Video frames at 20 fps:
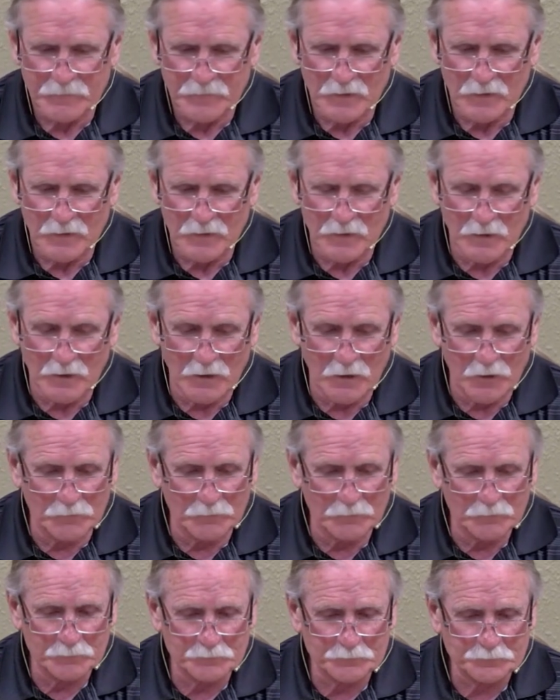
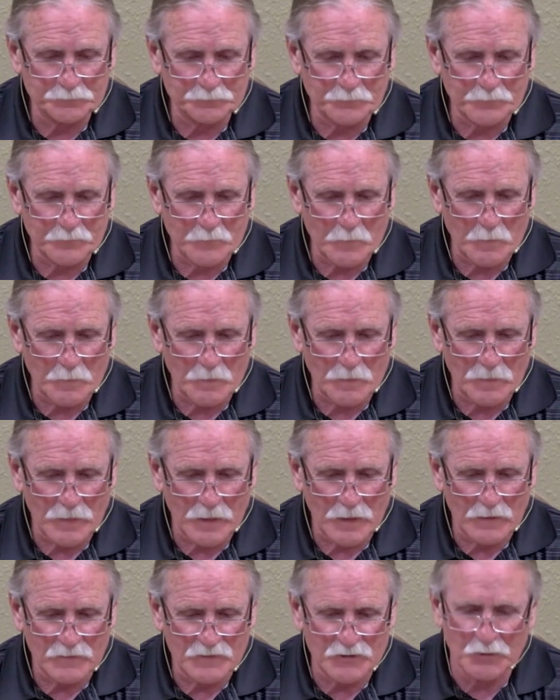Um,
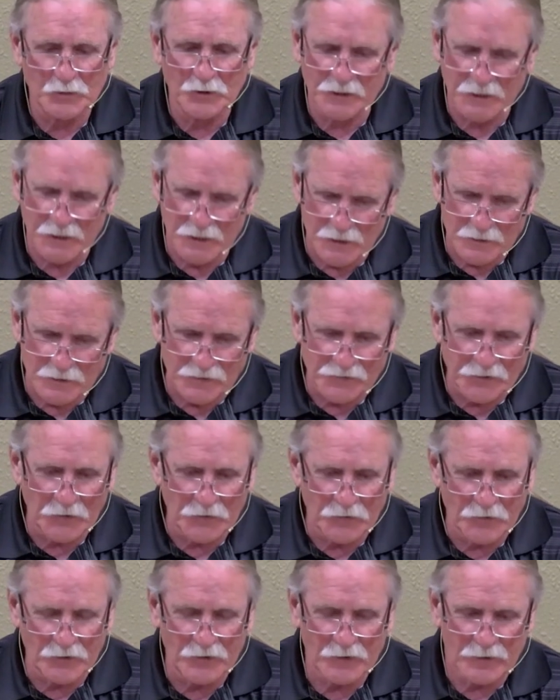so, again,
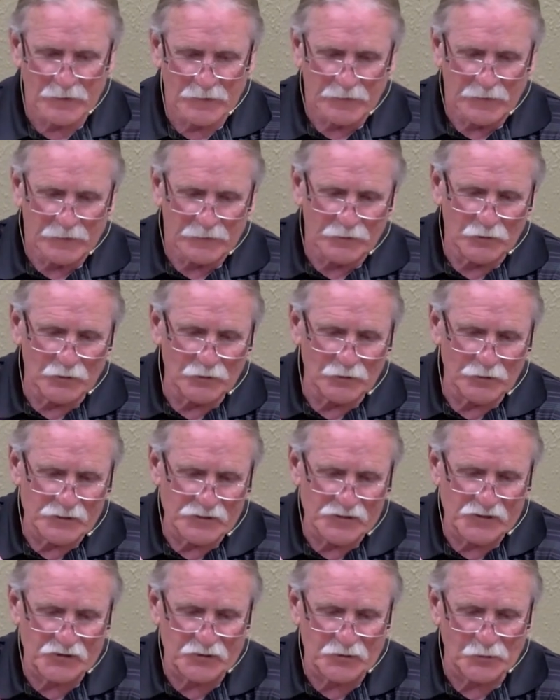another little
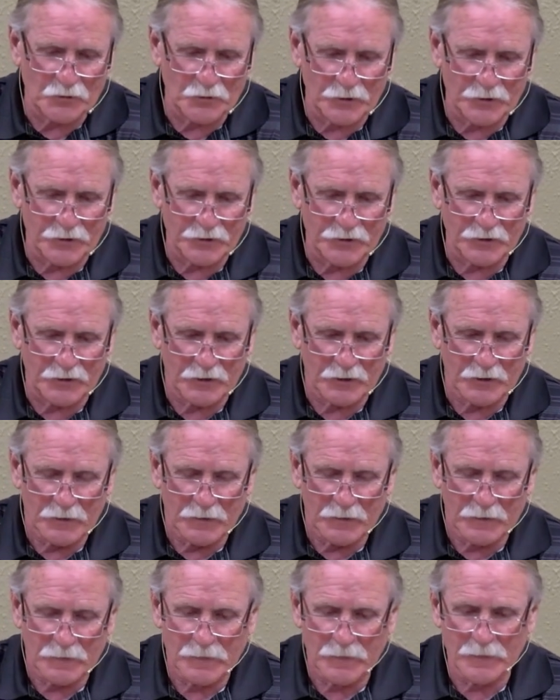historic
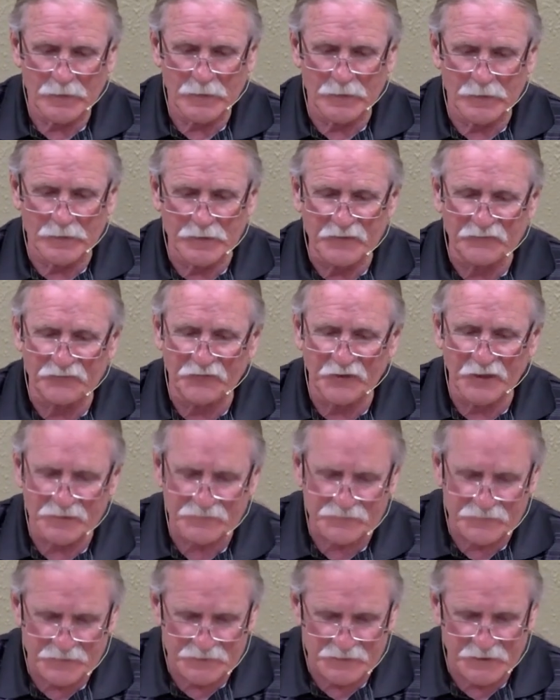
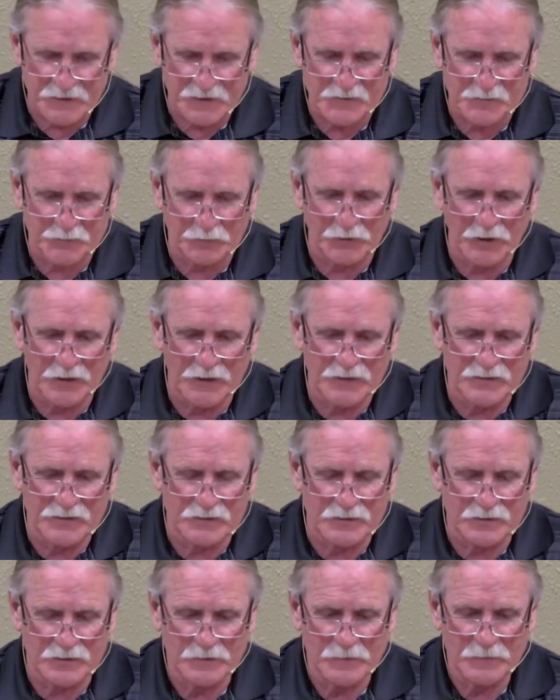event that takes
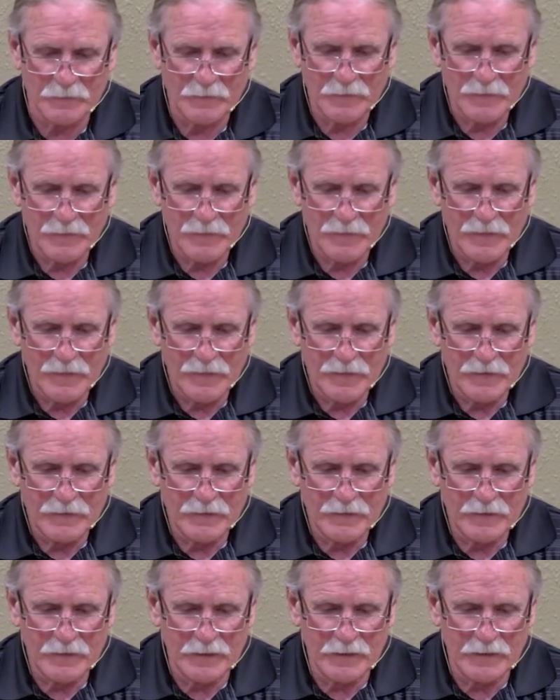place
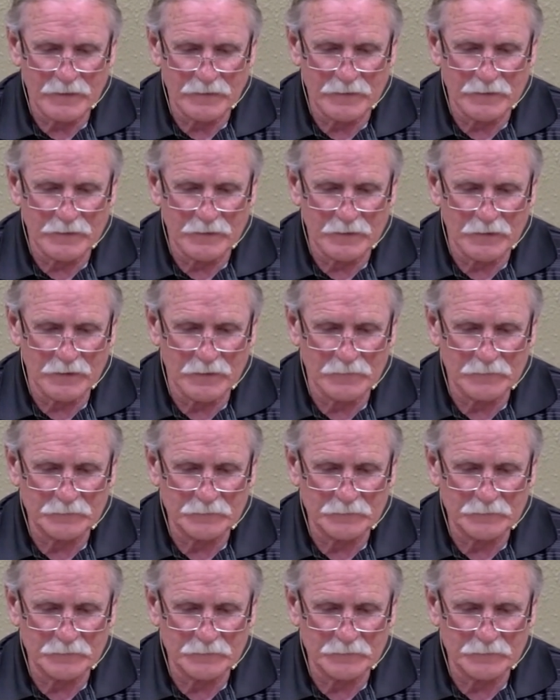and uh,